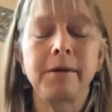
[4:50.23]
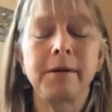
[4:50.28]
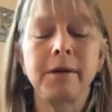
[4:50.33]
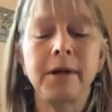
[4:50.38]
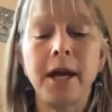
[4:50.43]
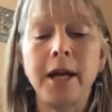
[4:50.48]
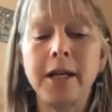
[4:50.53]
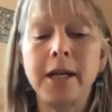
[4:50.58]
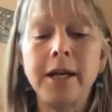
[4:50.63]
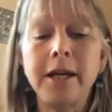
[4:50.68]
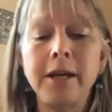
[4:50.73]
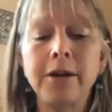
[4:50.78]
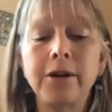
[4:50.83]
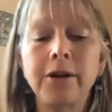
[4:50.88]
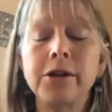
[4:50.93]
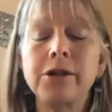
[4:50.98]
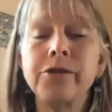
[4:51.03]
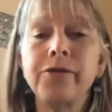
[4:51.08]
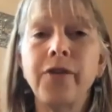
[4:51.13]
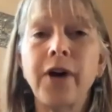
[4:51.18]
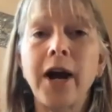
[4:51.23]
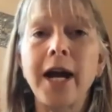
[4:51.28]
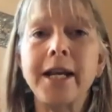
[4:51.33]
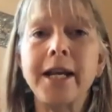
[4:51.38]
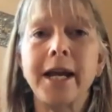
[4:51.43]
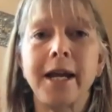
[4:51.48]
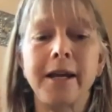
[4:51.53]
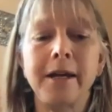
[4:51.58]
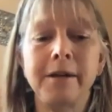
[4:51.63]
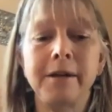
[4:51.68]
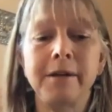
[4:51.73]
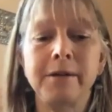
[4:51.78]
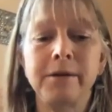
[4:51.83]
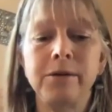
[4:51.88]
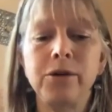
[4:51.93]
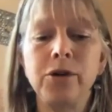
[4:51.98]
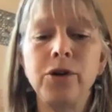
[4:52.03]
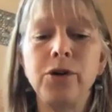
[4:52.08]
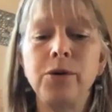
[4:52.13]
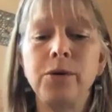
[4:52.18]
and here is Friday,
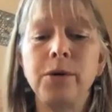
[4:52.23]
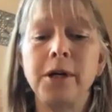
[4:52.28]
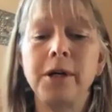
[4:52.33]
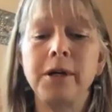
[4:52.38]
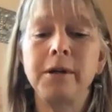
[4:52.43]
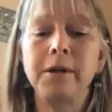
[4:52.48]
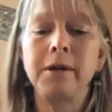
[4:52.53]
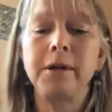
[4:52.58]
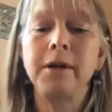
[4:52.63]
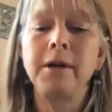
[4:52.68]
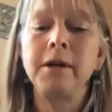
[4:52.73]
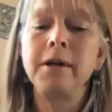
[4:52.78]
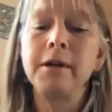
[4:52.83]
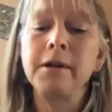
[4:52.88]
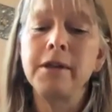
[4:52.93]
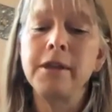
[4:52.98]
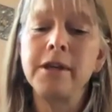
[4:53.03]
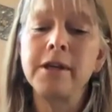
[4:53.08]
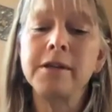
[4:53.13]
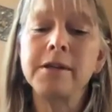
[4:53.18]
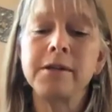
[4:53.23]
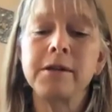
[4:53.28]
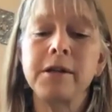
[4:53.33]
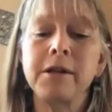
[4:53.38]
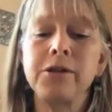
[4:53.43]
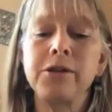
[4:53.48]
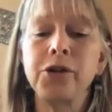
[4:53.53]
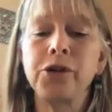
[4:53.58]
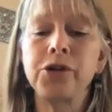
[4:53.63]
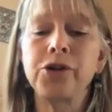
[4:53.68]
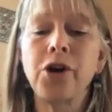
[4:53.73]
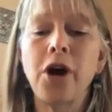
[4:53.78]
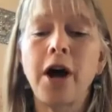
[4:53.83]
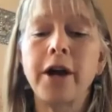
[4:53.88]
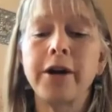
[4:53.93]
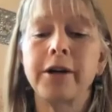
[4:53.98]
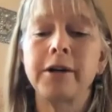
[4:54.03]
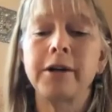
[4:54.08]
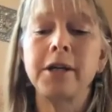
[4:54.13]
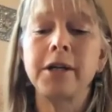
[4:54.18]
noon. This is your
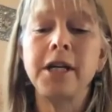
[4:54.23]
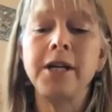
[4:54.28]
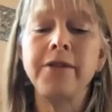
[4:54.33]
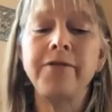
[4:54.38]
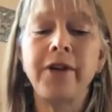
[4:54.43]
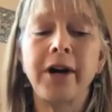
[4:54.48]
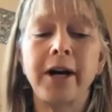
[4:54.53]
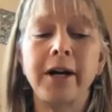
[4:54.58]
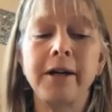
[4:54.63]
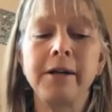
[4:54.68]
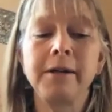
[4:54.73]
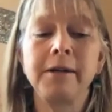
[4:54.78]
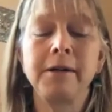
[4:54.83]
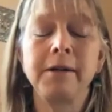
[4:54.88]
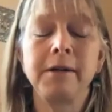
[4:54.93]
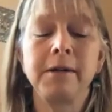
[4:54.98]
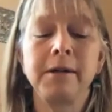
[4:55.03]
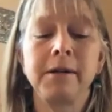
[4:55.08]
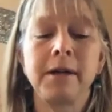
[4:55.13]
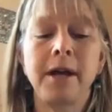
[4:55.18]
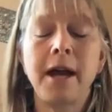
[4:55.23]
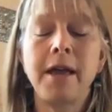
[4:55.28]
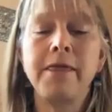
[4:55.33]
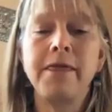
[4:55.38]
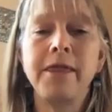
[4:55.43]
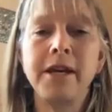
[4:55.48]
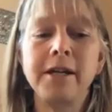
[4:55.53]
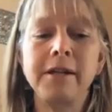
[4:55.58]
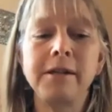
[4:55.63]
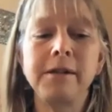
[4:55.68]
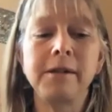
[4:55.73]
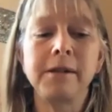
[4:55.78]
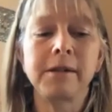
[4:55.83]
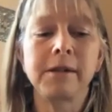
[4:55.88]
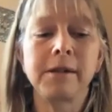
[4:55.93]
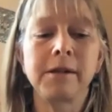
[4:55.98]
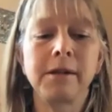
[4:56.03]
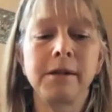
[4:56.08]
daughter, Eva, and this.